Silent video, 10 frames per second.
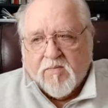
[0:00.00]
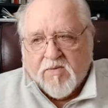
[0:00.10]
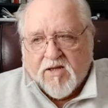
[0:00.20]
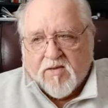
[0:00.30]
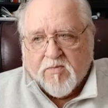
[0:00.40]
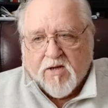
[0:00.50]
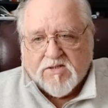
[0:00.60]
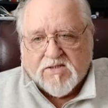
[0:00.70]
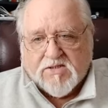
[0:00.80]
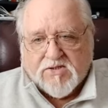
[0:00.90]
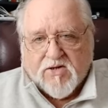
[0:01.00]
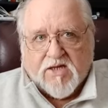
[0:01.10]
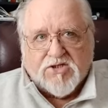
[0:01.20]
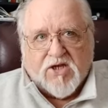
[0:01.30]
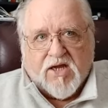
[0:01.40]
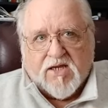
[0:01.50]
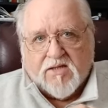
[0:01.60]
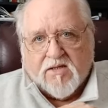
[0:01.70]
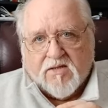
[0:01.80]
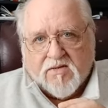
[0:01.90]
but in the process, they're
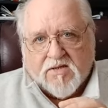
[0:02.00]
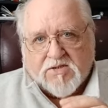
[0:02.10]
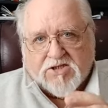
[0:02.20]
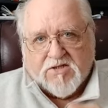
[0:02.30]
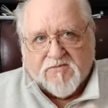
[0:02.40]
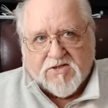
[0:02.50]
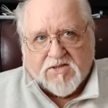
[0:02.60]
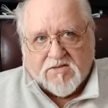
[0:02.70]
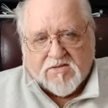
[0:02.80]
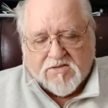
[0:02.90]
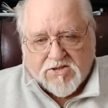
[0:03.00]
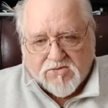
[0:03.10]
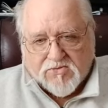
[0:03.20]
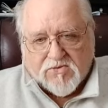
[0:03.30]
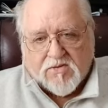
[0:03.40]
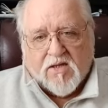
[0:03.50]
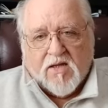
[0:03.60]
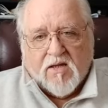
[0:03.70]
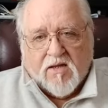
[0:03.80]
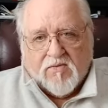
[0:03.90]
educating the chief's children.
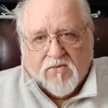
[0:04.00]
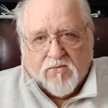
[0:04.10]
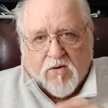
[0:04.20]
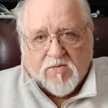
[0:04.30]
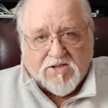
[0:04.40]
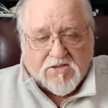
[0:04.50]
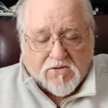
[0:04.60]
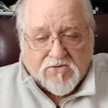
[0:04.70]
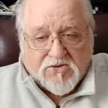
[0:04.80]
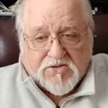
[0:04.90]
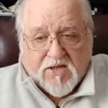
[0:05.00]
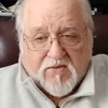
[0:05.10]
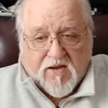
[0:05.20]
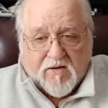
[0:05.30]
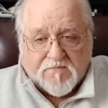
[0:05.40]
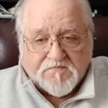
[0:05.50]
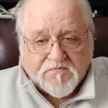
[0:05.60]
The Roman soldiers that are there